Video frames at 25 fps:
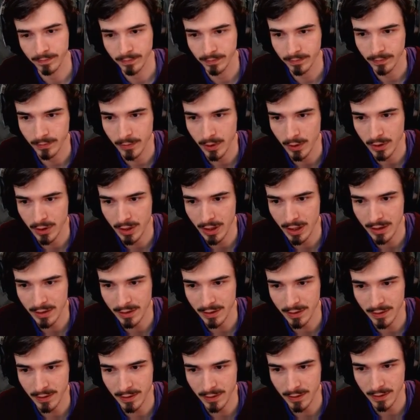Well, she
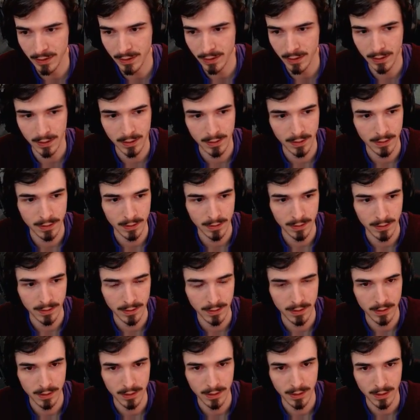has.
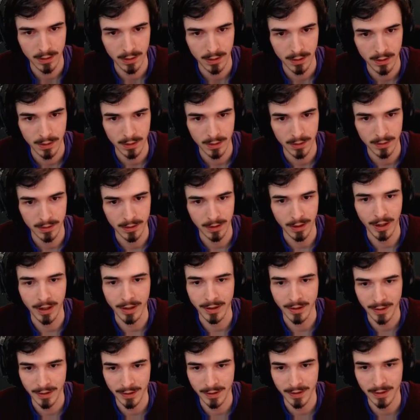
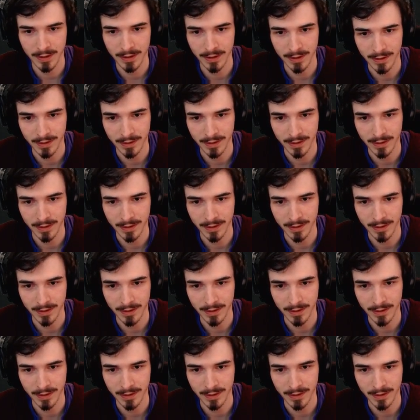Nice.